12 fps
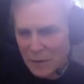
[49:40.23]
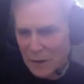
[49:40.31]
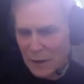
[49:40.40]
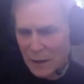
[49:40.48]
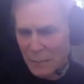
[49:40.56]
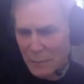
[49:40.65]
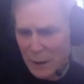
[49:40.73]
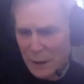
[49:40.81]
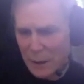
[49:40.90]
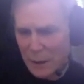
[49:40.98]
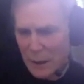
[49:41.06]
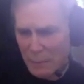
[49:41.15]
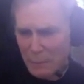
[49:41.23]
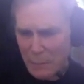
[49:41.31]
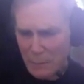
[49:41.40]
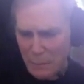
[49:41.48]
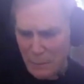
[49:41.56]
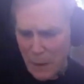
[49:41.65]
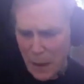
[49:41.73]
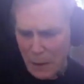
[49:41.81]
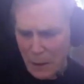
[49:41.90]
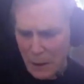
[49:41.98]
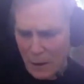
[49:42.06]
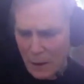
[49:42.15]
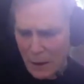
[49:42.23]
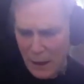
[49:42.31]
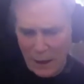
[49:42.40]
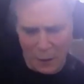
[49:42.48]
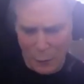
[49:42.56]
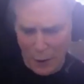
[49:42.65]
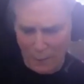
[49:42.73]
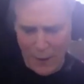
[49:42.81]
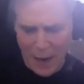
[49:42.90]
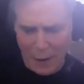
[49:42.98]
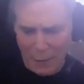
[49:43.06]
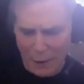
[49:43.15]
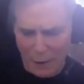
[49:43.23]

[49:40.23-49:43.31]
and he had been in the in the he had a great background.